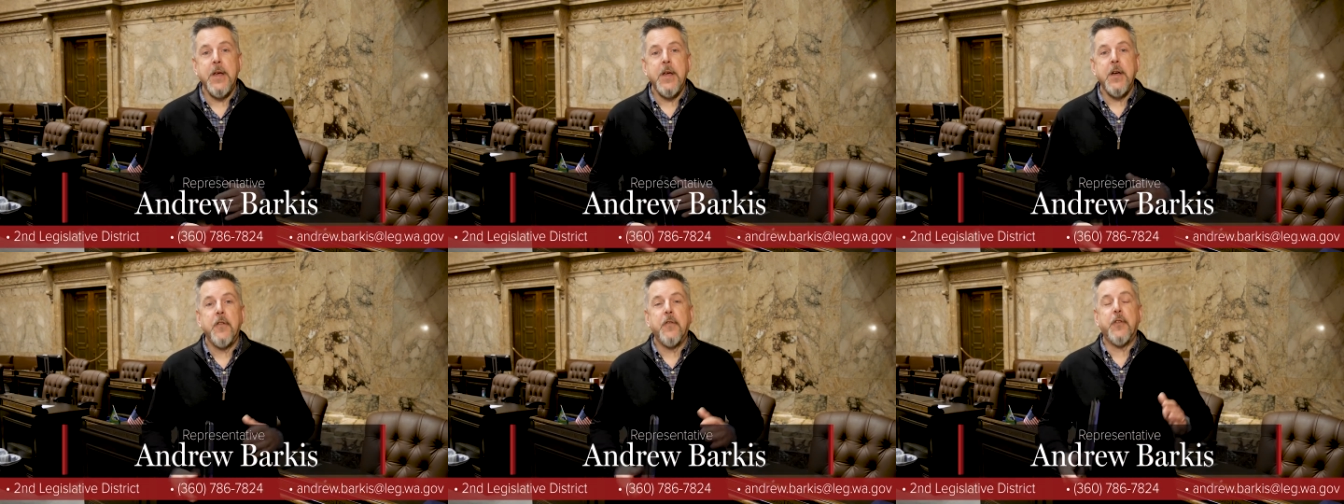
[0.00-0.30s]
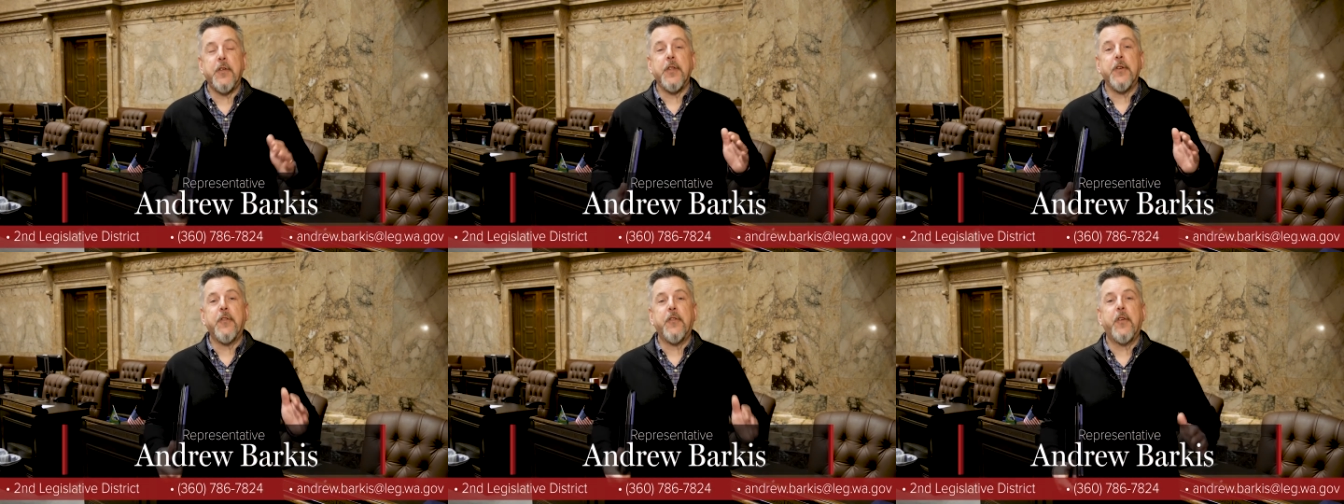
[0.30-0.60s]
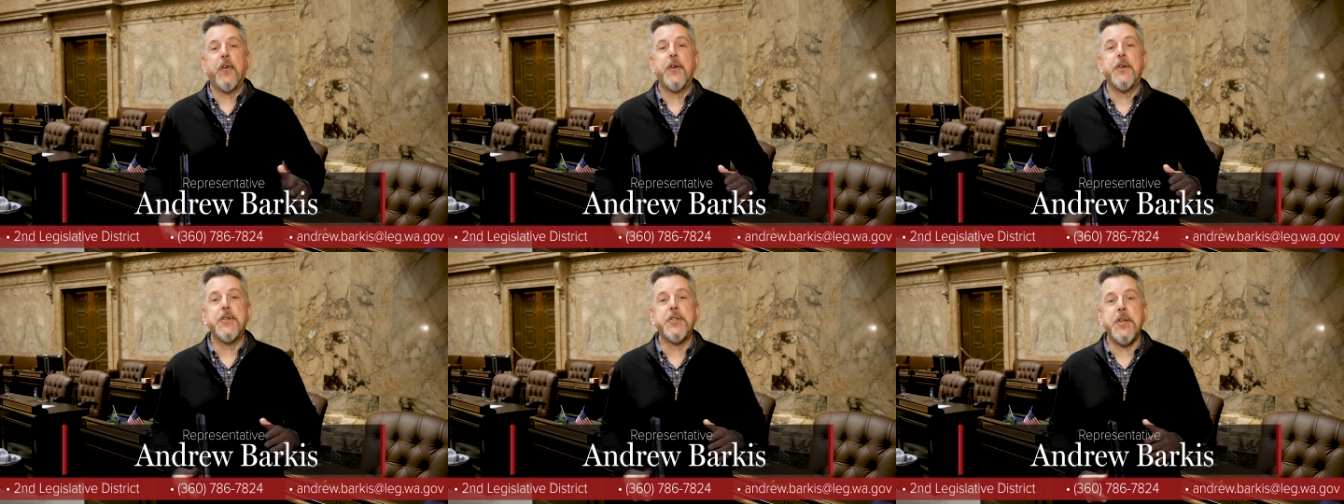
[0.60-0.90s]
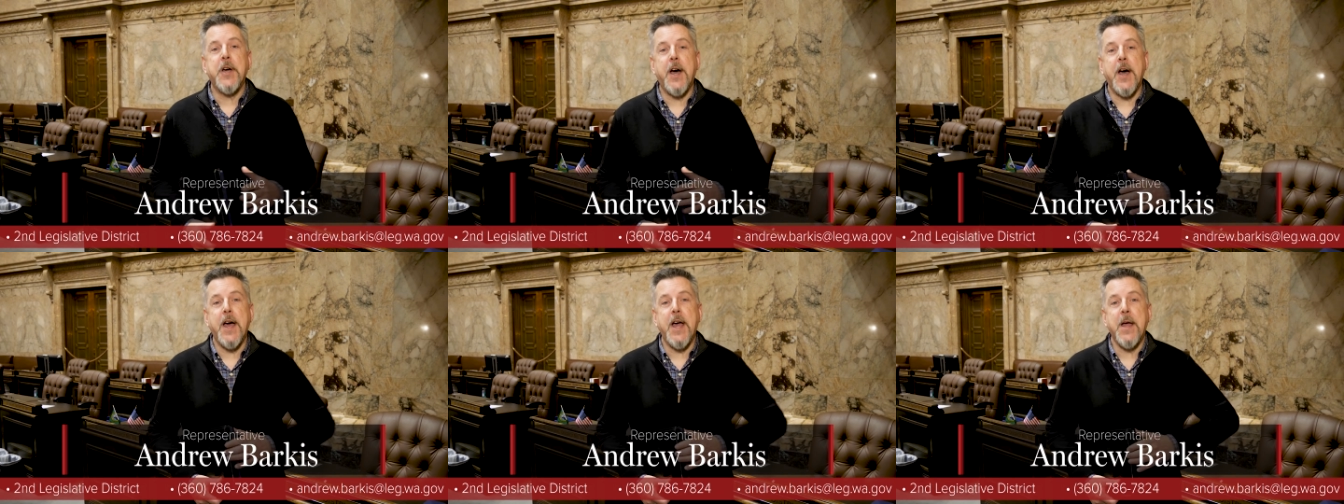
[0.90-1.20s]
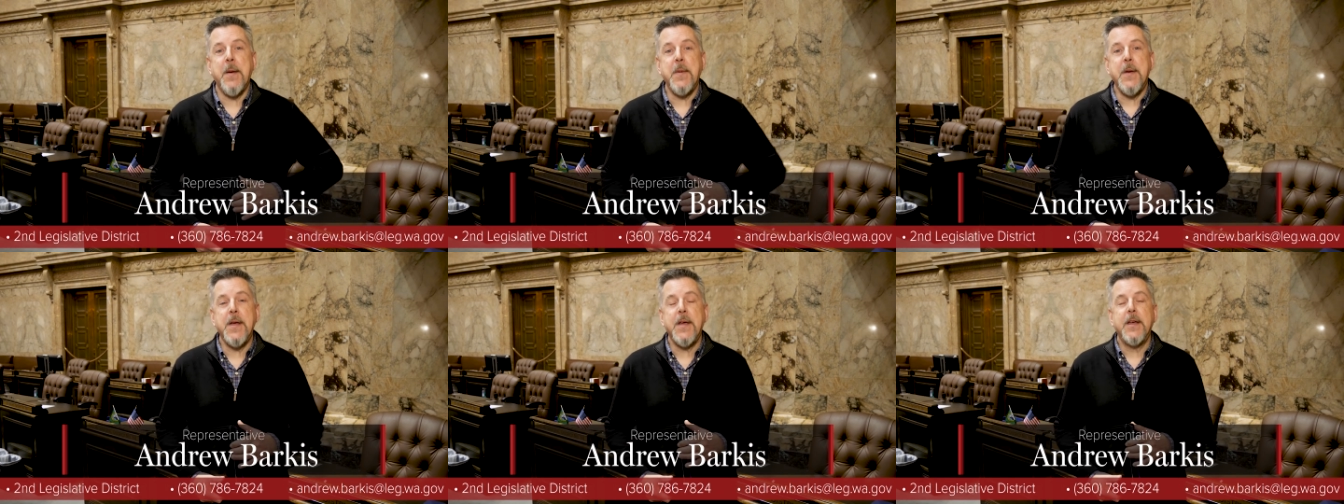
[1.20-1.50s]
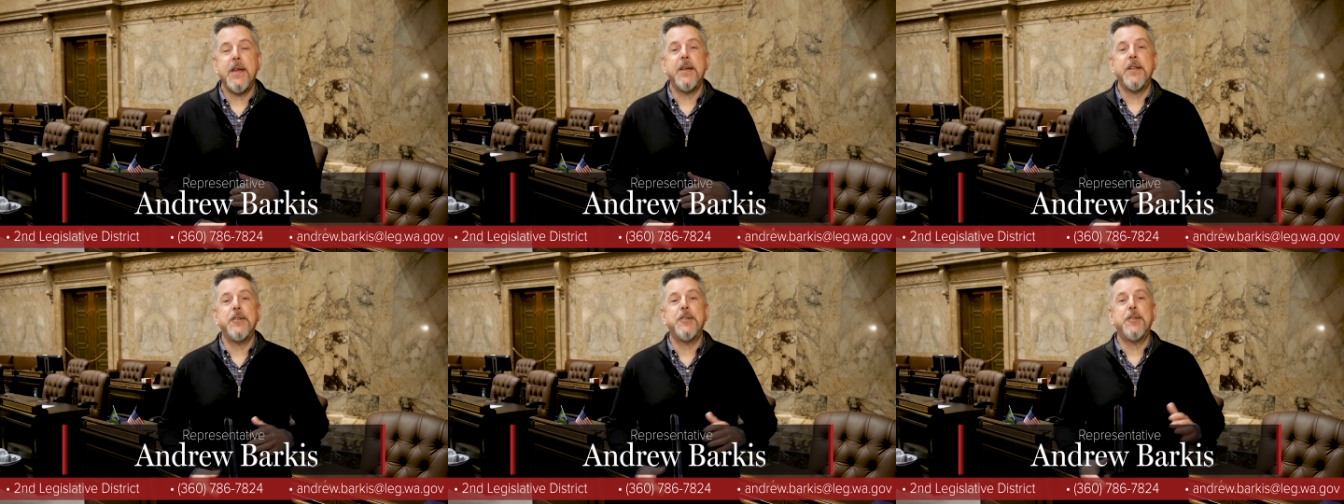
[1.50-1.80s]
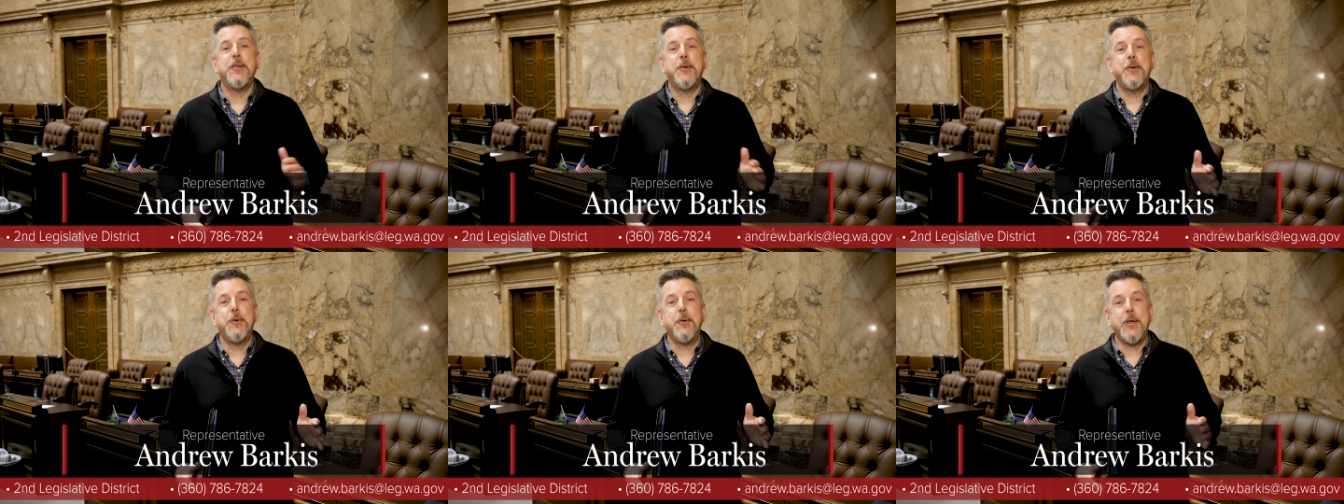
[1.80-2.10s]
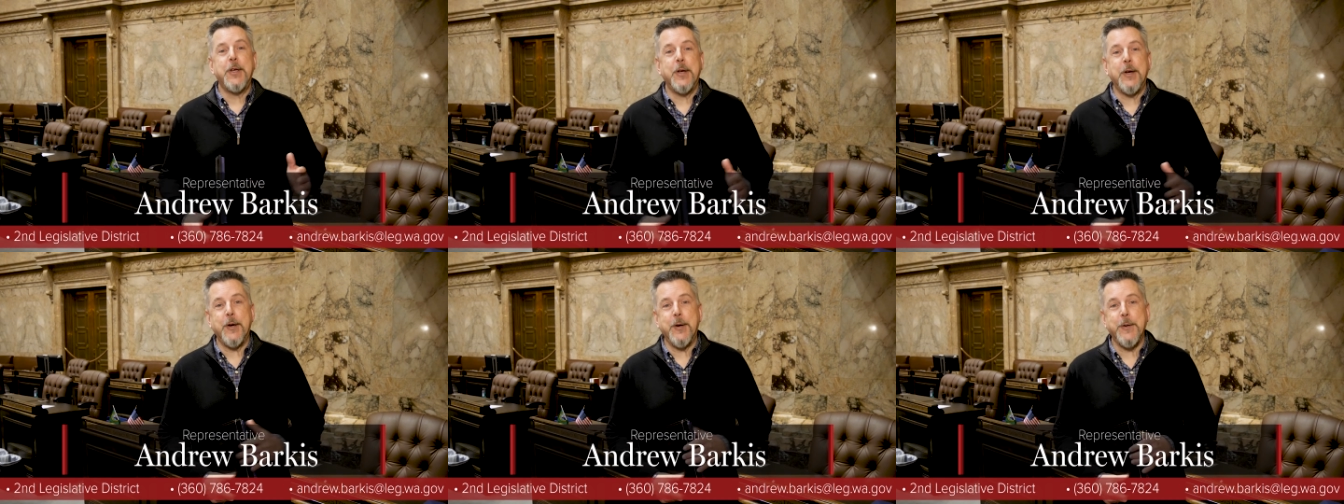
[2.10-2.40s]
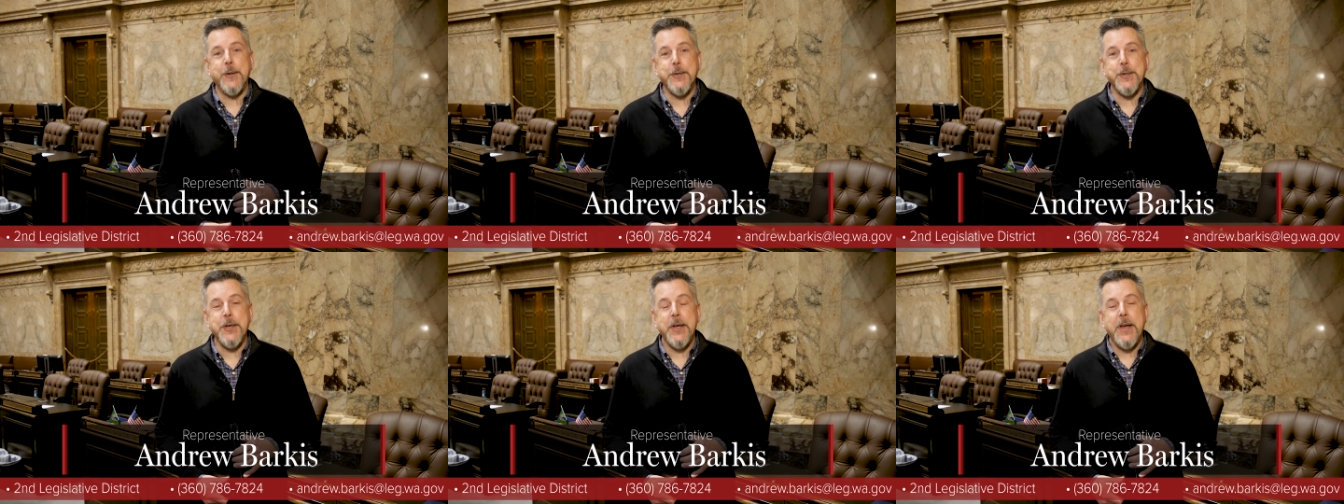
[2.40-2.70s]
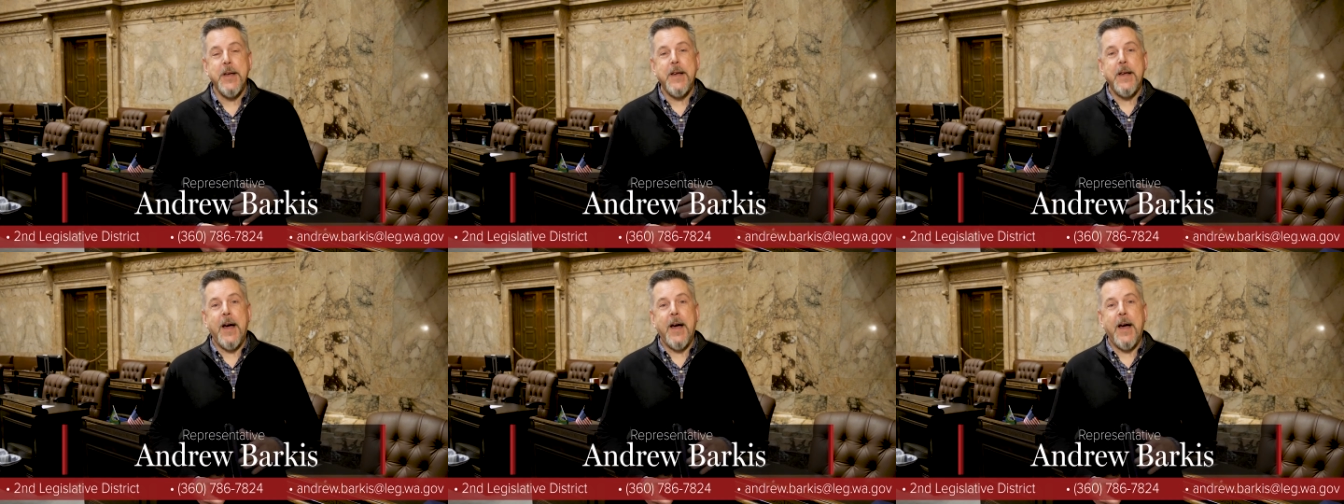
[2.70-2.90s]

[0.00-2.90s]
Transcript: For the first time in 2 years,